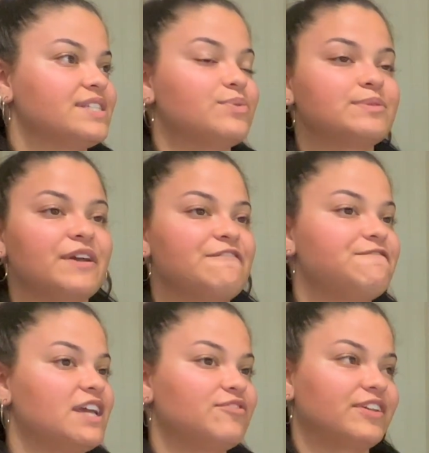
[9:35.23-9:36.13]
It was my
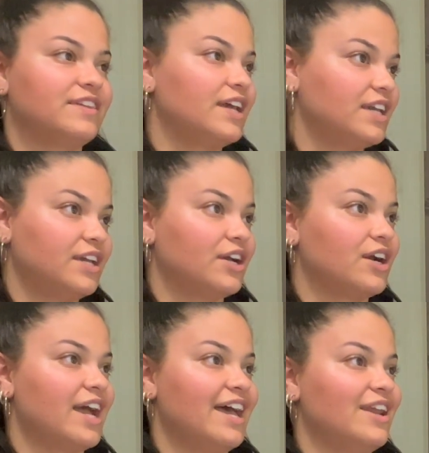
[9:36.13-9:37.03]
favorite thing here,
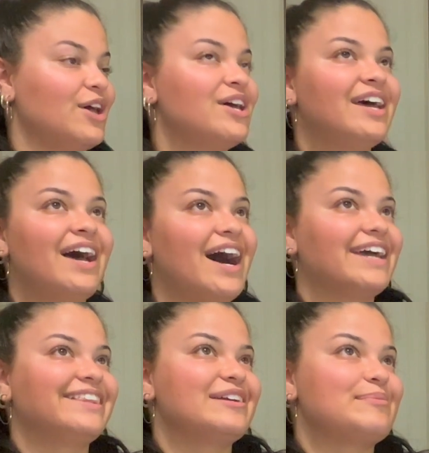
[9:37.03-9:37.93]
and I
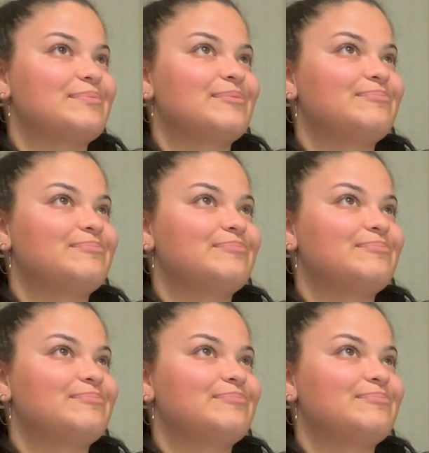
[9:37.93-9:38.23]
think